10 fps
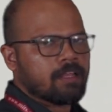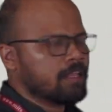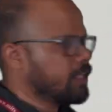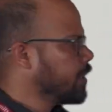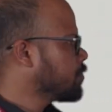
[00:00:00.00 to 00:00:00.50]

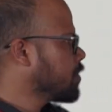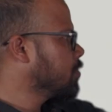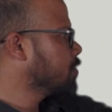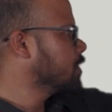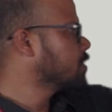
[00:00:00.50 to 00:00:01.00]
if suppose
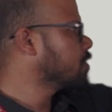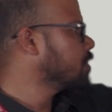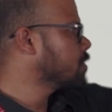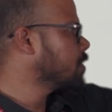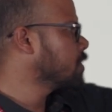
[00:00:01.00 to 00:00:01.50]
this
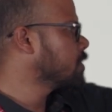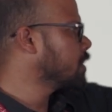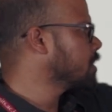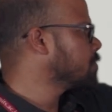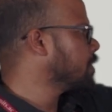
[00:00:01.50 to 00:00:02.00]
condition is
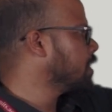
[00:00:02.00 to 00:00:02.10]
satisfied,